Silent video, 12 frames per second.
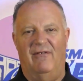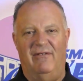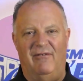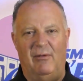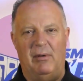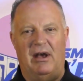
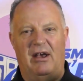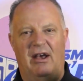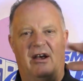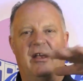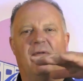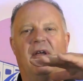If you've been in an
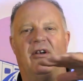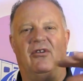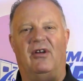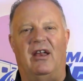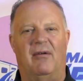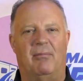area where there's a
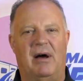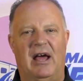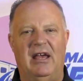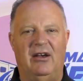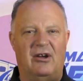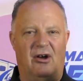lot of
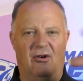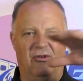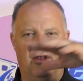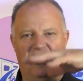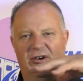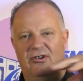pine cones
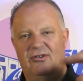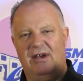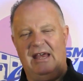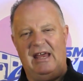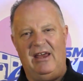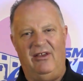under
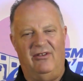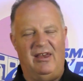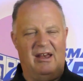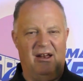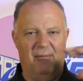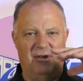trees,
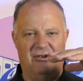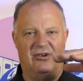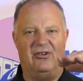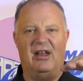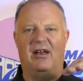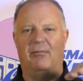make sure there's
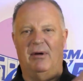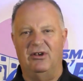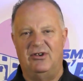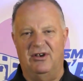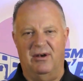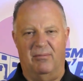not a
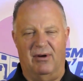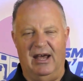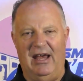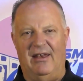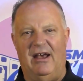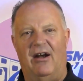bunch of debris
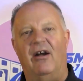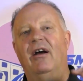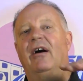in there